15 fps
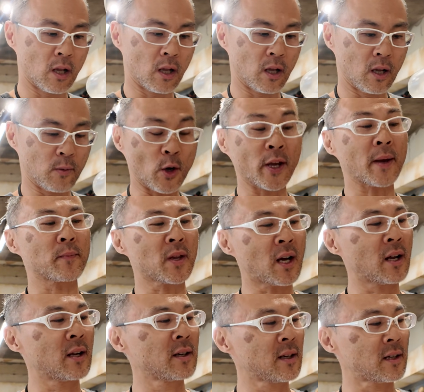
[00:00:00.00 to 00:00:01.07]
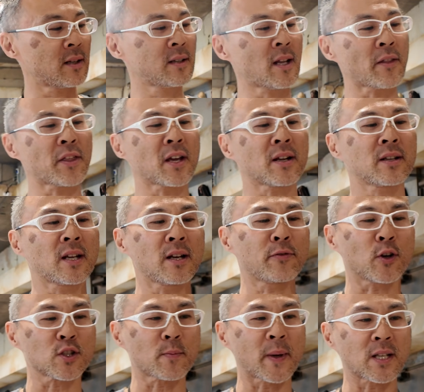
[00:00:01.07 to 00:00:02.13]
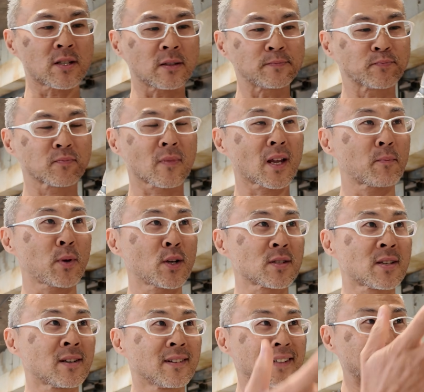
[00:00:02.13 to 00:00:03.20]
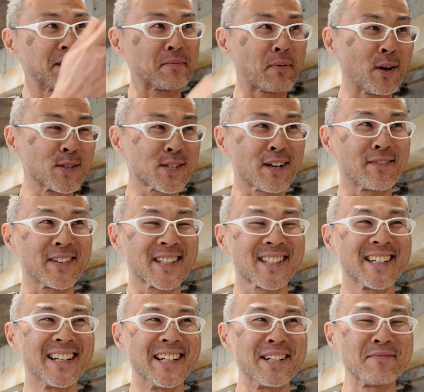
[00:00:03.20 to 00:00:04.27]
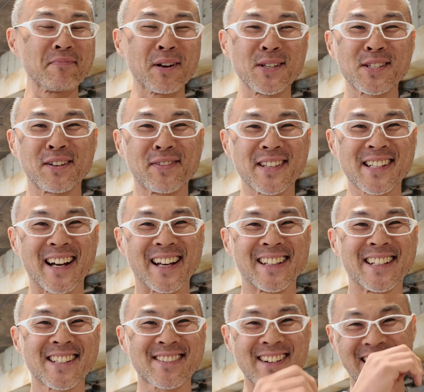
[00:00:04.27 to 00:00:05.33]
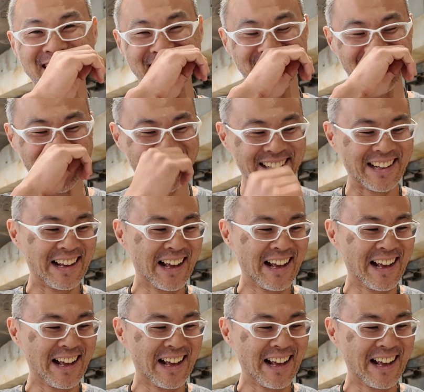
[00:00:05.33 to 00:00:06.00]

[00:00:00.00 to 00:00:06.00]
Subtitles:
Okay, nothing I nearly forgot to mention because the post office guy distracted me.